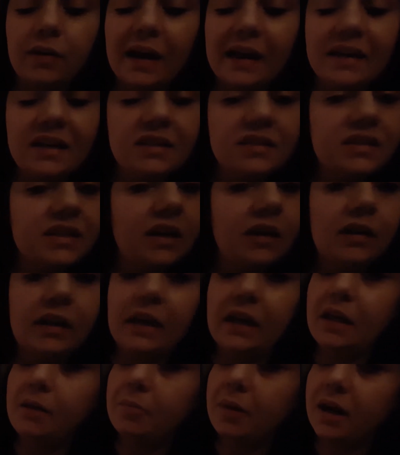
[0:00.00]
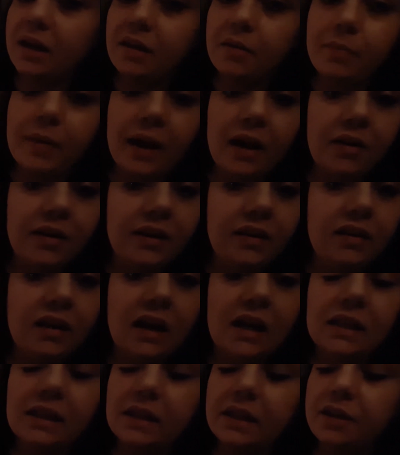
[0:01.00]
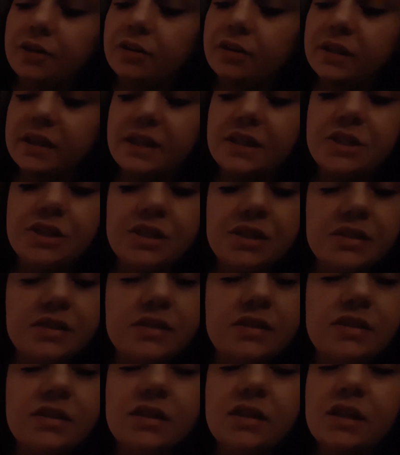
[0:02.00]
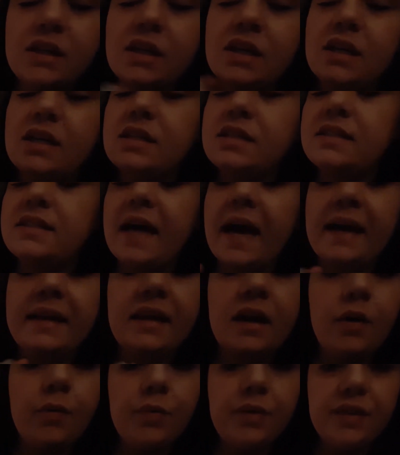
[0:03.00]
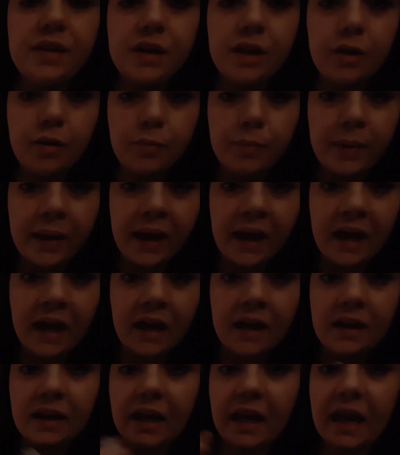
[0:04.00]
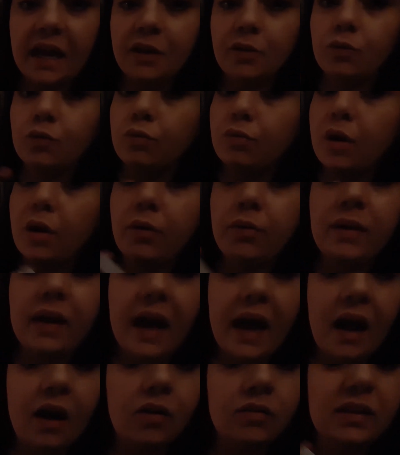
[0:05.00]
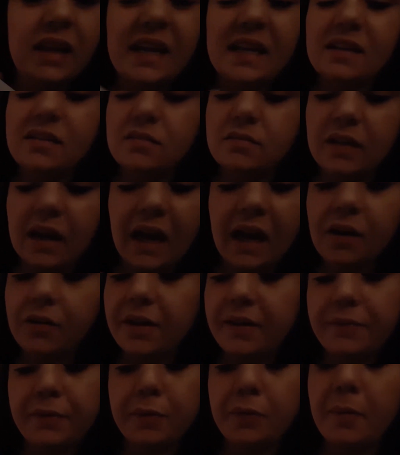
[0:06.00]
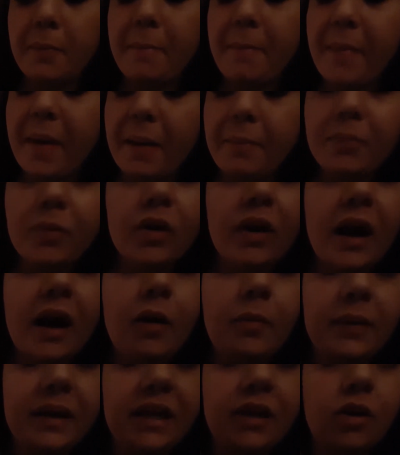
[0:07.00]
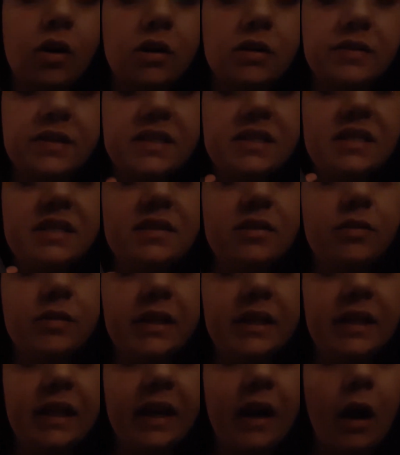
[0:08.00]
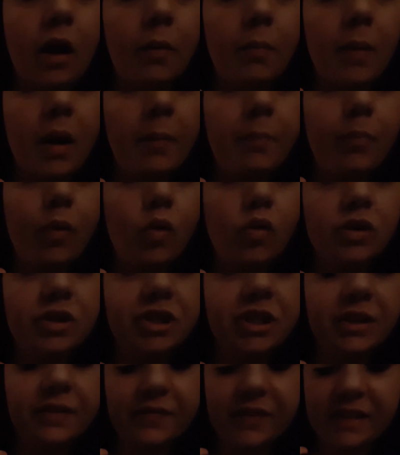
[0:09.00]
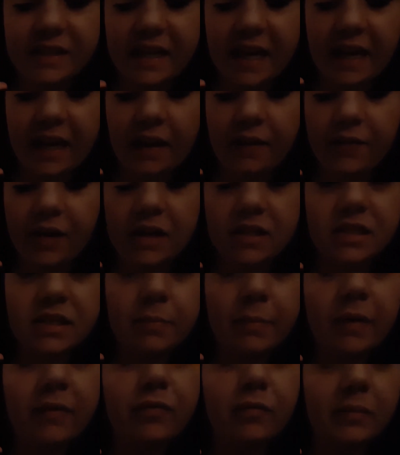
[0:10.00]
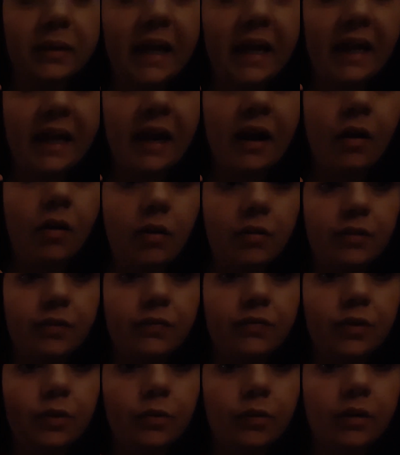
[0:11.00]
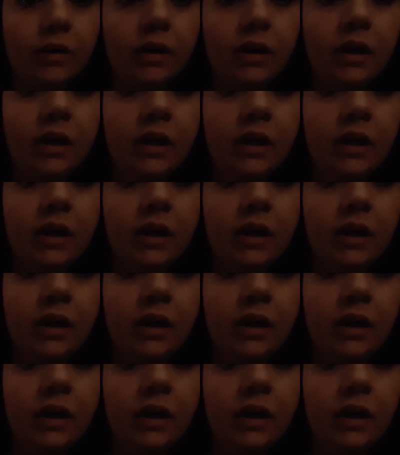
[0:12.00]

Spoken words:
I didn't tell anybody about it. I literally just sat down with a notepad and wrote out, like, I don't even remember how many cards. This is only like a portion of the deck. I've got some of them laid out on the floor.